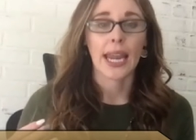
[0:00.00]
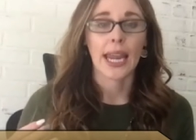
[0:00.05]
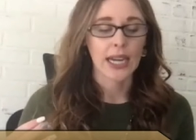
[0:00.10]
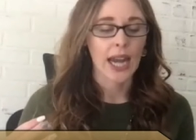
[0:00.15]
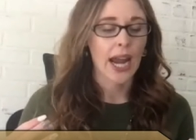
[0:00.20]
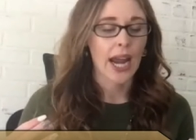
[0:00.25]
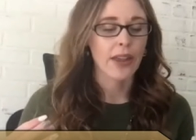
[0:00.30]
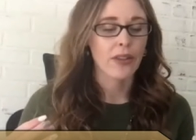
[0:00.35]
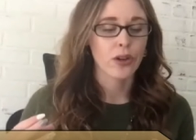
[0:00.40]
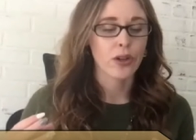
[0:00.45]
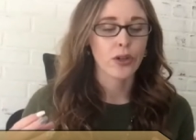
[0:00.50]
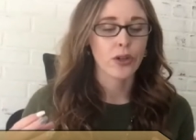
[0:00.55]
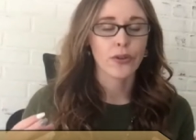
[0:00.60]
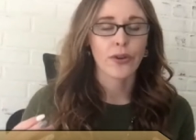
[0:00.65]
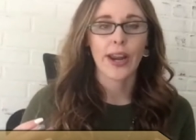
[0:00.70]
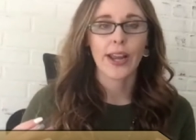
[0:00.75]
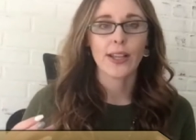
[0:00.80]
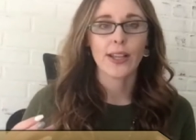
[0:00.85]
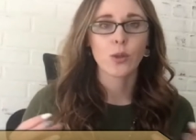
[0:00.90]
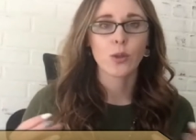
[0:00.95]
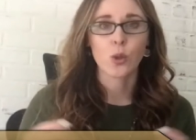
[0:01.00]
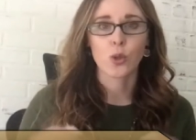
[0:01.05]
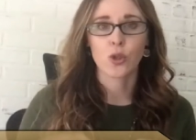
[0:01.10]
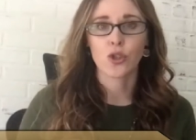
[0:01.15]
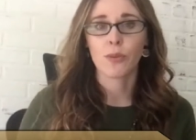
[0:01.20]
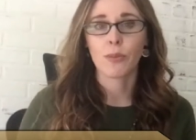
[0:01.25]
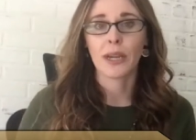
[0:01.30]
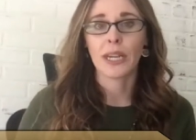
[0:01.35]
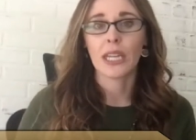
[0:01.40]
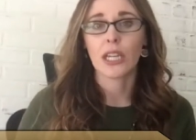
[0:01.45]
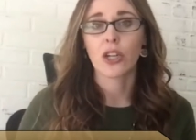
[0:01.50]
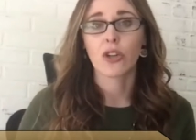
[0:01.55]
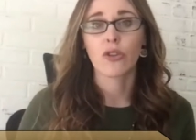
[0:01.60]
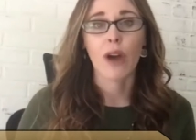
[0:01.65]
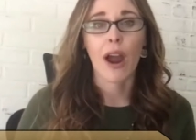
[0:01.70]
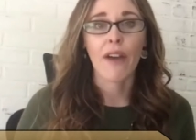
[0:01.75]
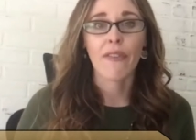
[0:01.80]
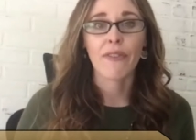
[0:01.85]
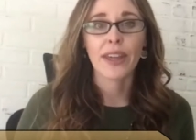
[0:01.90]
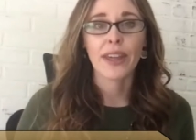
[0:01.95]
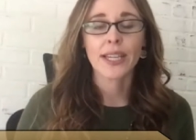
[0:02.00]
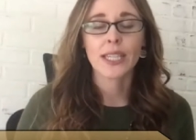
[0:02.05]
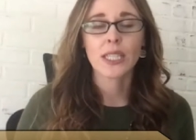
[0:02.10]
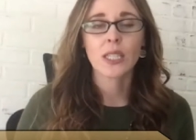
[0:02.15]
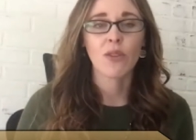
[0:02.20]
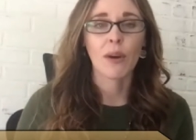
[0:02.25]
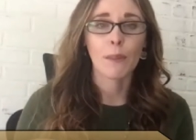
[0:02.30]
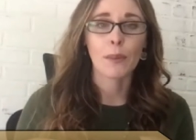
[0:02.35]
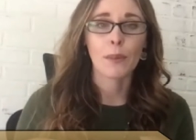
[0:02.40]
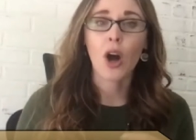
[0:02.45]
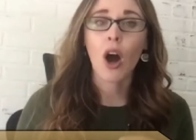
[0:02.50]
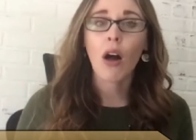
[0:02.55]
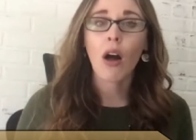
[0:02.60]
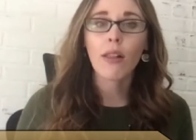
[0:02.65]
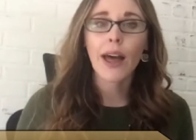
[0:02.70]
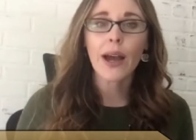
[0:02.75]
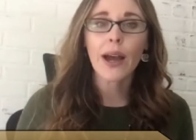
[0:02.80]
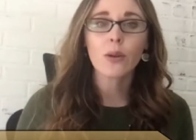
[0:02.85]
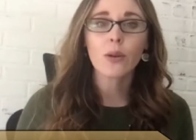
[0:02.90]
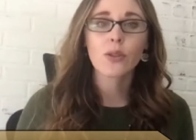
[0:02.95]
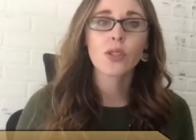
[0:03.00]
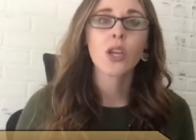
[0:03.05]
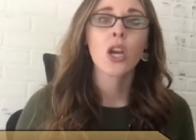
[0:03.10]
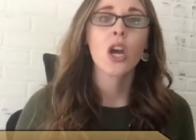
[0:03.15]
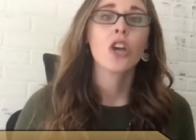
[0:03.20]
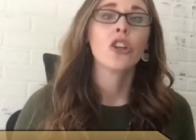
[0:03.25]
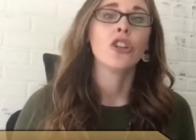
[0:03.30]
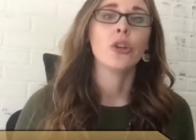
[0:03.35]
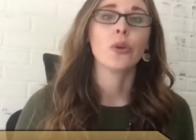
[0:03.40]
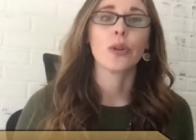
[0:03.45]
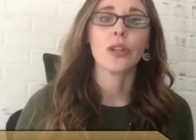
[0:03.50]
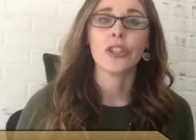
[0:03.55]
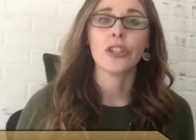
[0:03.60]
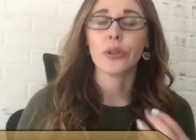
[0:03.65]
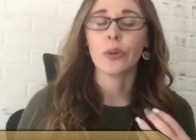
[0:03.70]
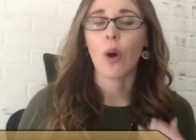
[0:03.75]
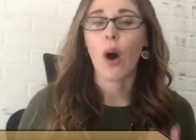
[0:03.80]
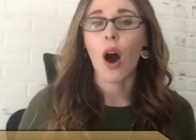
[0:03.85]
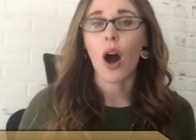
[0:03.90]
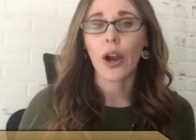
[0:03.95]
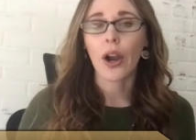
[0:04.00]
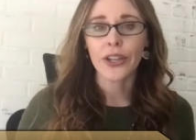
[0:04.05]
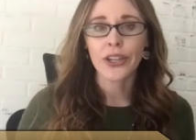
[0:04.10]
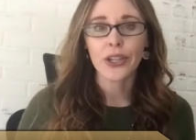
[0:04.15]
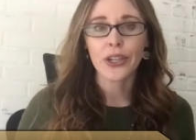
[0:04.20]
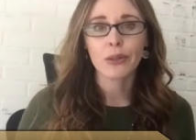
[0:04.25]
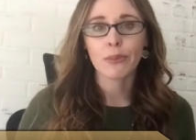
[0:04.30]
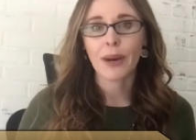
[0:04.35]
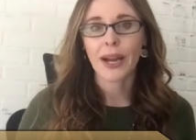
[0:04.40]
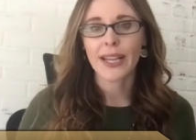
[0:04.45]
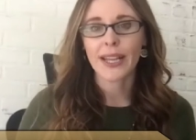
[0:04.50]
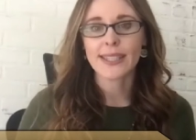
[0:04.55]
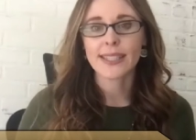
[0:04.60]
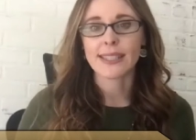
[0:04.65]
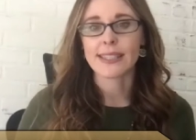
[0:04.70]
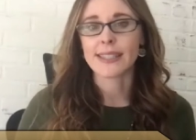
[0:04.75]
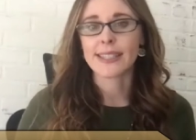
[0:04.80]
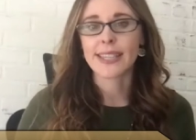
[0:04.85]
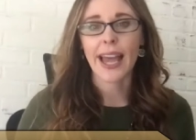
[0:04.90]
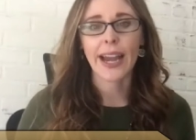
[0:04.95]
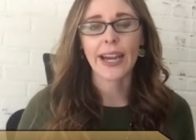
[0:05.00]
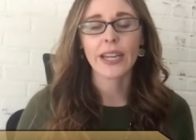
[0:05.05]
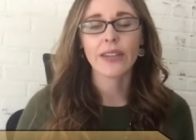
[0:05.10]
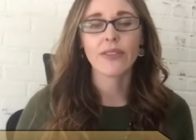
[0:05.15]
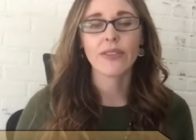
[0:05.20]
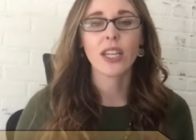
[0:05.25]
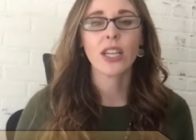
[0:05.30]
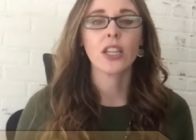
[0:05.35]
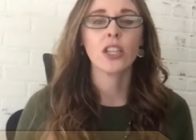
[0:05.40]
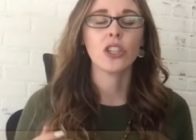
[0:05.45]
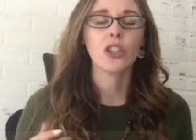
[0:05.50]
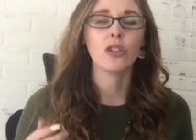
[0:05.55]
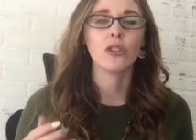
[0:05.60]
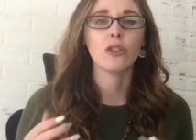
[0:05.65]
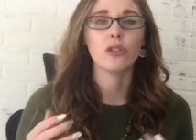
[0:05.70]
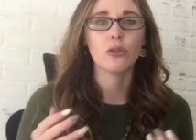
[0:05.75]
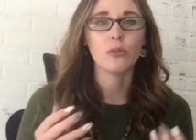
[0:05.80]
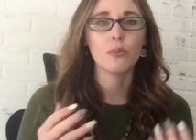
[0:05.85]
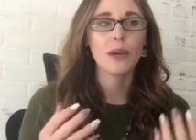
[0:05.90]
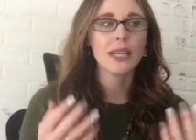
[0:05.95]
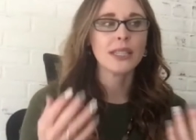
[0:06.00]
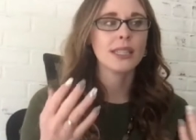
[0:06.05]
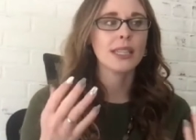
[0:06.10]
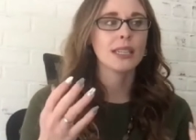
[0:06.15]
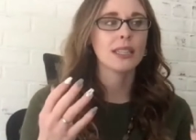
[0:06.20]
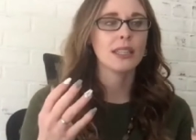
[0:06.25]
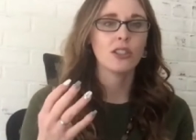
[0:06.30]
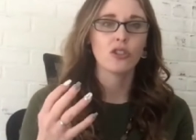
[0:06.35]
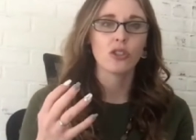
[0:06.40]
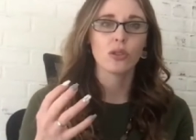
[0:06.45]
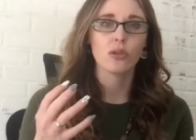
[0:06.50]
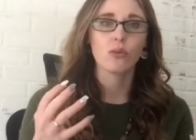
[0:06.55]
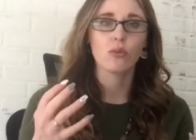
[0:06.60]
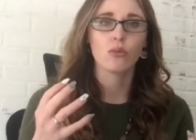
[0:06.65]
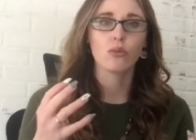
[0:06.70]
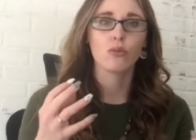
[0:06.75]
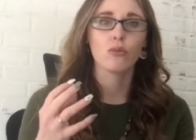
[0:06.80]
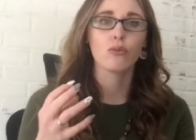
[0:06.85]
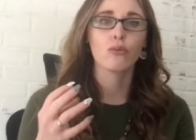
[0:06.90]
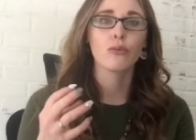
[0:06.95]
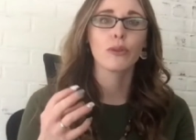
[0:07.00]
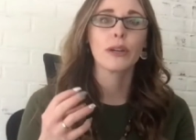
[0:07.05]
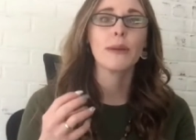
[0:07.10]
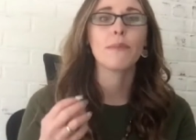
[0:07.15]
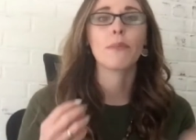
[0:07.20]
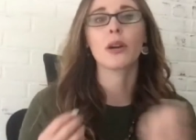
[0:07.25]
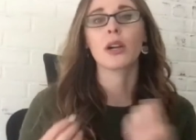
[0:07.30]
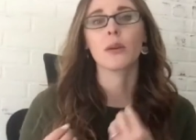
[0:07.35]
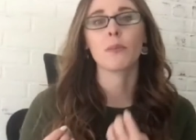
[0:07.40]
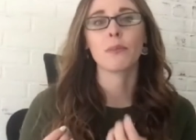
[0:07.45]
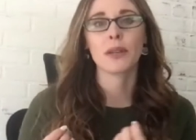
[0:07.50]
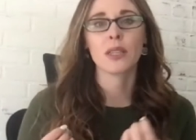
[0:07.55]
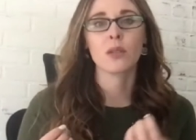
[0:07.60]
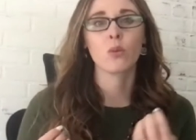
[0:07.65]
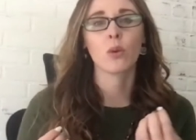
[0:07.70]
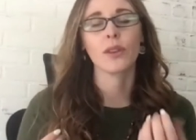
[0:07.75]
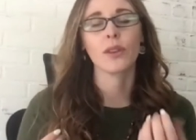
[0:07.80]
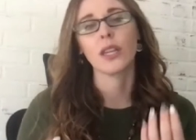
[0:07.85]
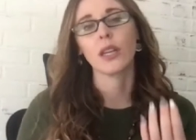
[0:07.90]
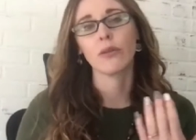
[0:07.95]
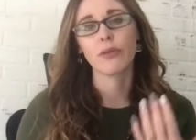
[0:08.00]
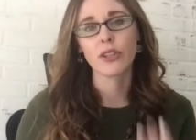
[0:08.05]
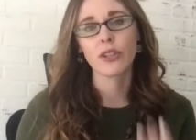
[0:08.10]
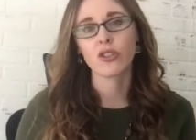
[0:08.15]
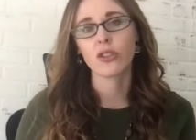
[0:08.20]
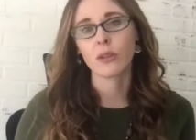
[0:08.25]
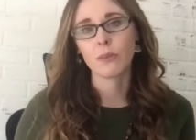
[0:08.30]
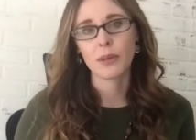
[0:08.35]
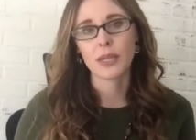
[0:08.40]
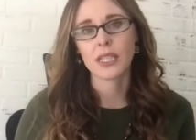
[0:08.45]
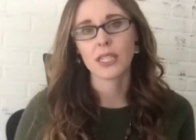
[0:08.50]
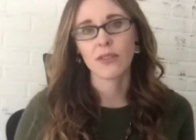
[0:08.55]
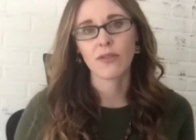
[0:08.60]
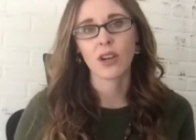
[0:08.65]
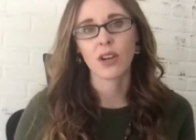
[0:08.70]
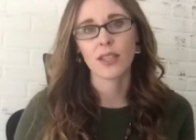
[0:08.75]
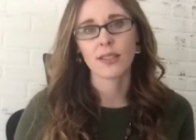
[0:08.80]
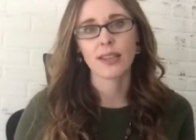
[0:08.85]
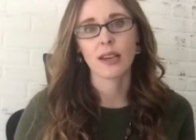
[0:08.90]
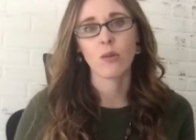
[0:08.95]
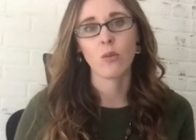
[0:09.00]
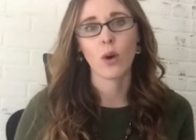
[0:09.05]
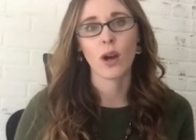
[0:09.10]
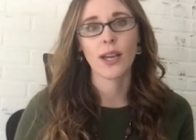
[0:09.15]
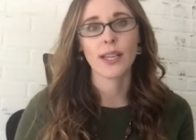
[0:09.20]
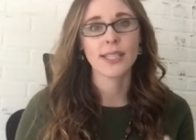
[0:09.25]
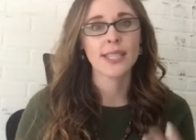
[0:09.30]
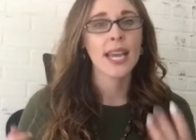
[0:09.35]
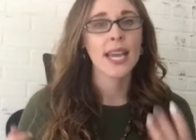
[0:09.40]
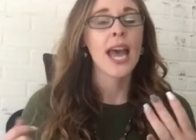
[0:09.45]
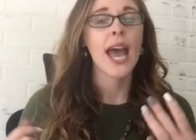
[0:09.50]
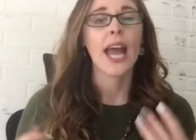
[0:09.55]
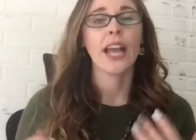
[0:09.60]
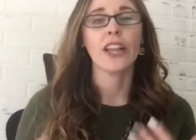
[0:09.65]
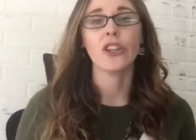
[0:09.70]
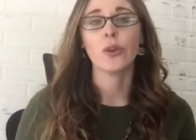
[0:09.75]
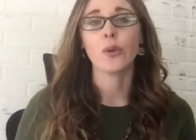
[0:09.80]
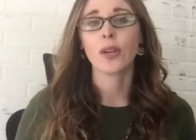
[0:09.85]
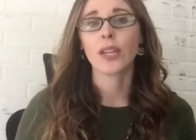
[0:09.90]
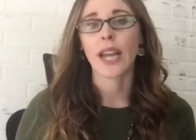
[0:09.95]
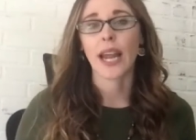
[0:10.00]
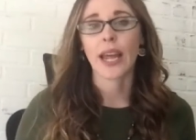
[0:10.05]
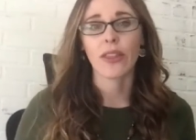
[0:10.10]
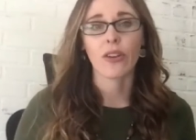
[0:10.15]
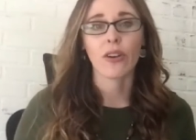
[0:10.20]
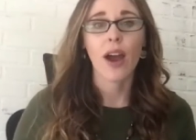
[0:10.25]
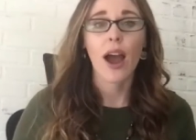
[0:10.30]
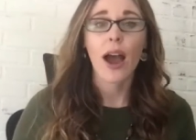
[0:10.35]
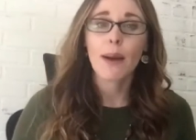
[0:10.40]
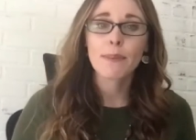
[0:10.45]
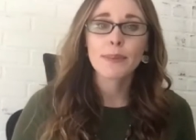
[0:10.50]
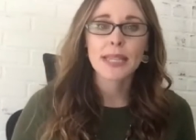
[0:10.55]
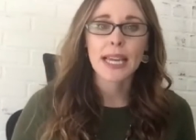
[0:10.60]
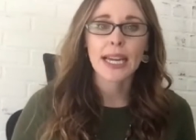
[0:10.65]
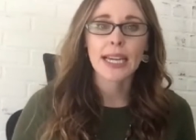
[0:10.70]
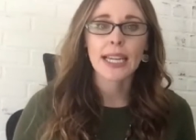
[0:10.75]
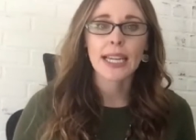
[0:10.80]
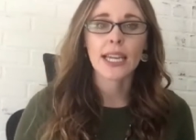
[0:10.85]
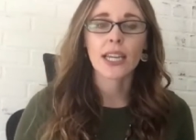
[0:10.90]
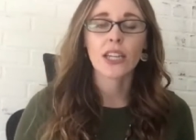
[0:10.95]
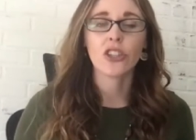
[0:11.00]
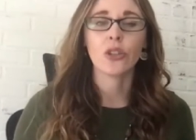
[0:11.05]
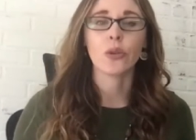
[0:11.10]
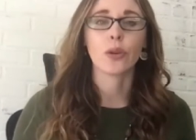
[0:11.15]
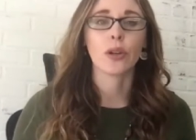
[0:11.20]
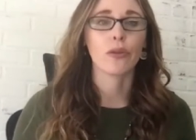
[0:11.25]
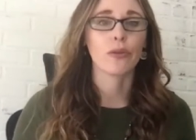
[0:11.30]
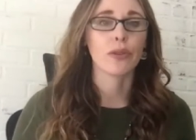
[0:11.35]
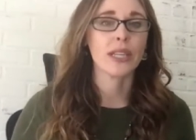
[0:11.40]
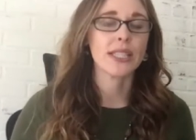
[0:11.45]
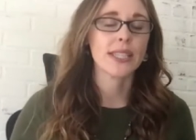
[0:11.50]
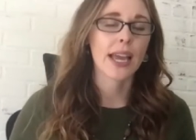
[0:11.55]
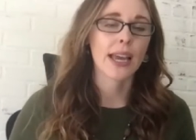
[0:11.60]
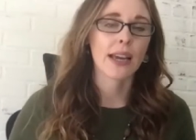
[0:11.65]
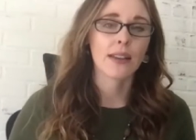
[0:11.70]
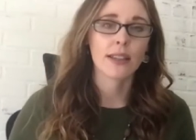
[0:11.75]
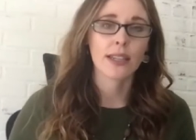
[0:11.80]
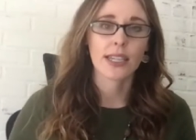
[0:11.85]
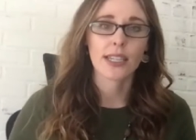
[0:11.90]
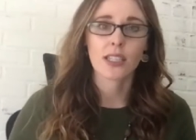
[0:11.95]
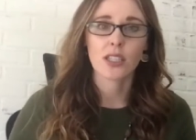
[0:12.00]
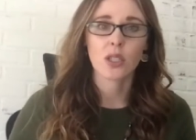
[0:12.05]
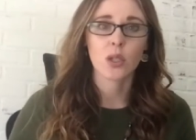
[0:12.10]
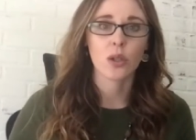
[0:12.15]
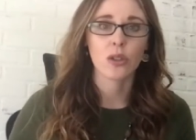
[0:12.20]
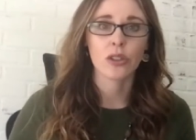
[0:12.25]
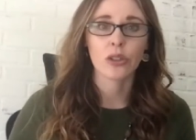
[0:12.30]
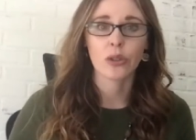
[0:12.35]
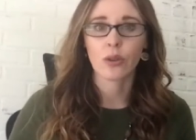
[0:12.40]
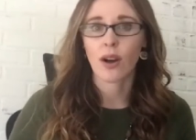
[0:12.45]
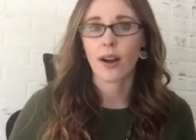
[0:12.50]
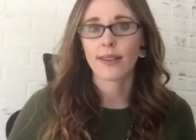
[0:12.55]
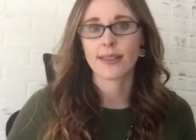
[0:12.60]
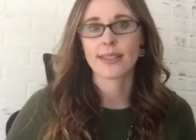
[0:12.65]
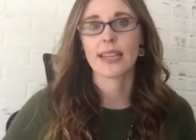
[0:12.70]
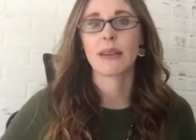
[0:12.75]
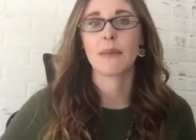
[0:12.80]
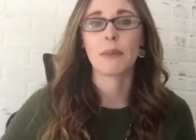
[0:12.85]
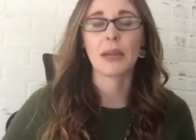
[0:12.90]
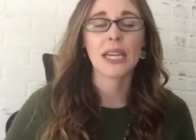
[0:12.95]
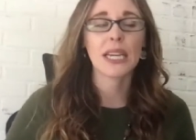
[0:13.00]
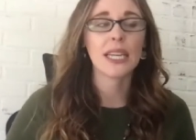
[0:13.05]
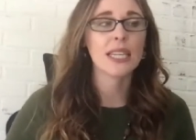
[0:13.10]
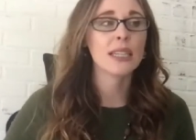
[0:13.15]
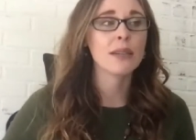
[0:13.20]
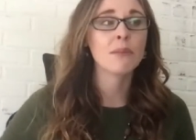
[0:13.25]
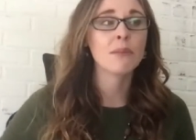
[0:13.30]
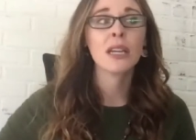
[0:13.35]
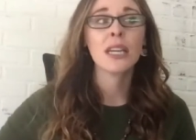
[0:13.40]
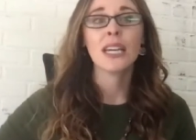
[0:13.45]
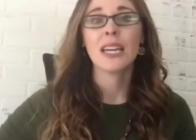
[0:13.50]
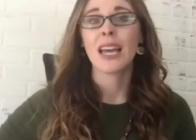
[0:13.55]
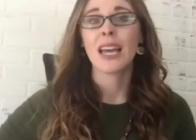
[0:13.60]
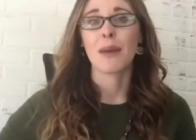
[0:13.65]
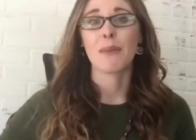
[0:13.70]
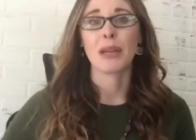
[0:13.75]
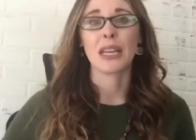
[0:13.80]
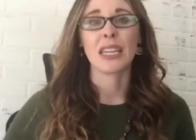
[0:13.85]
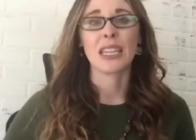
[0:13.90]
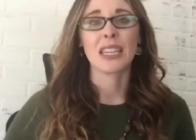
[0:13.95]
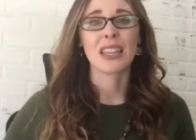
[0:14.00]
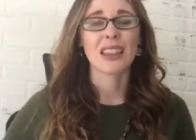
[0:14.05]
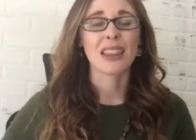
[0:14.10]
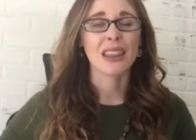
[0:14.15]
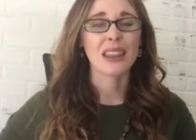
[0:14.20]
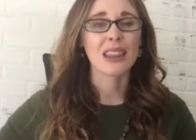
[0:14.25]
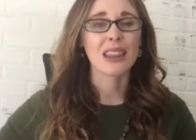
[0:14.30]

and either create social media graphics from callouts. You can do audio bites inside of it. You basically just repurpose what the original piece of content was, and you can either update it, you can recycle it into a new content medium. Mm-hmm. I mean,